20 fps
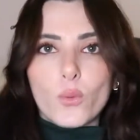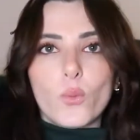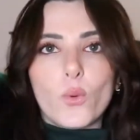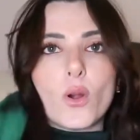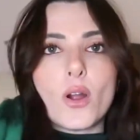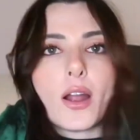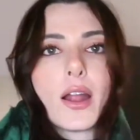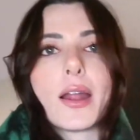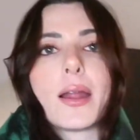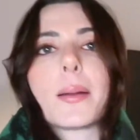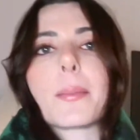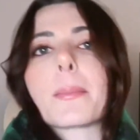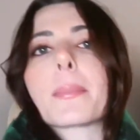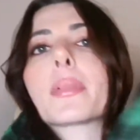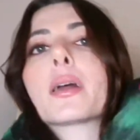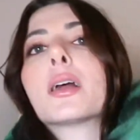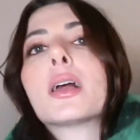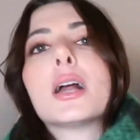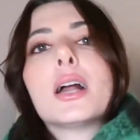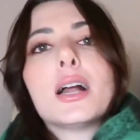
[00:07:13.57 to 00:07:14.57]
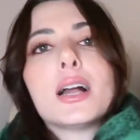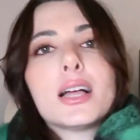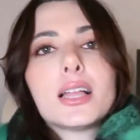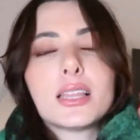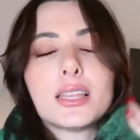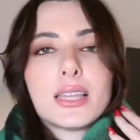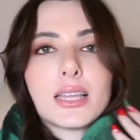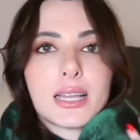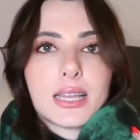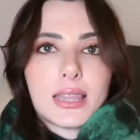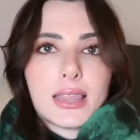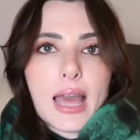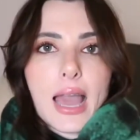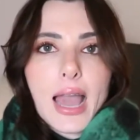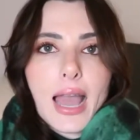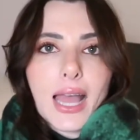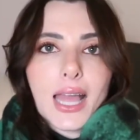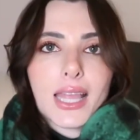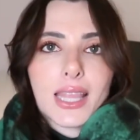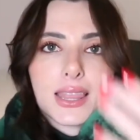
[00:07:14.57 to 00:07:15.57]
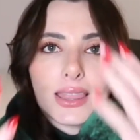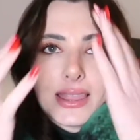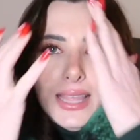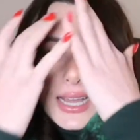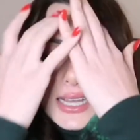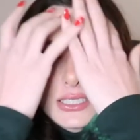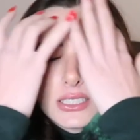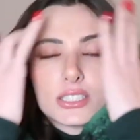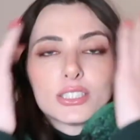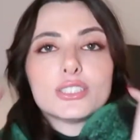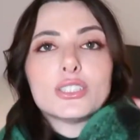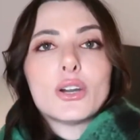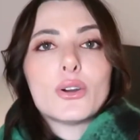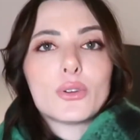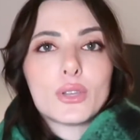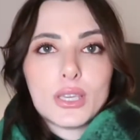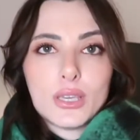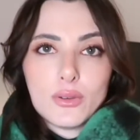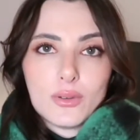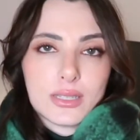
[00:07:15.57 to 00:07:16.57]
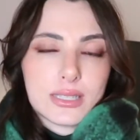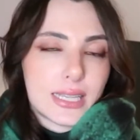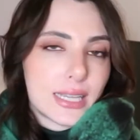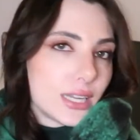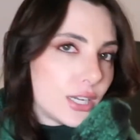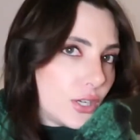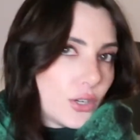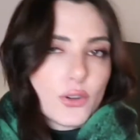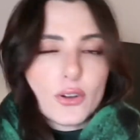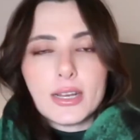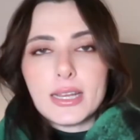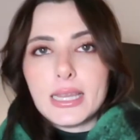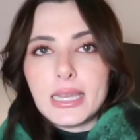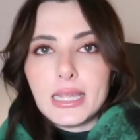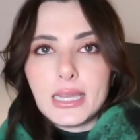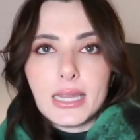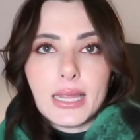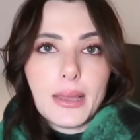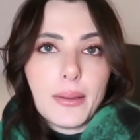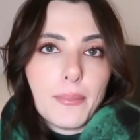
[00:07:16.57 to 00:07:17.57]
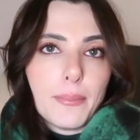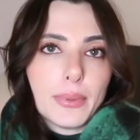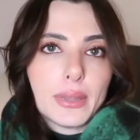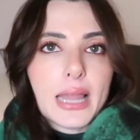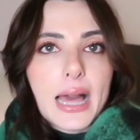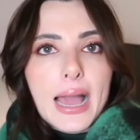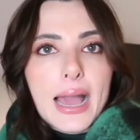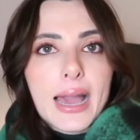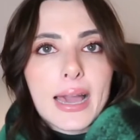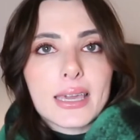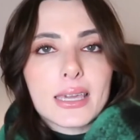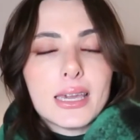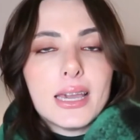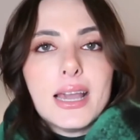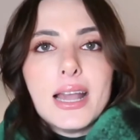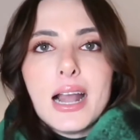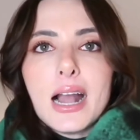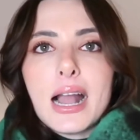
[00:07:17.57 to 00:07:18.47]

warm. Look at that. That's so cute. It's like a green and black.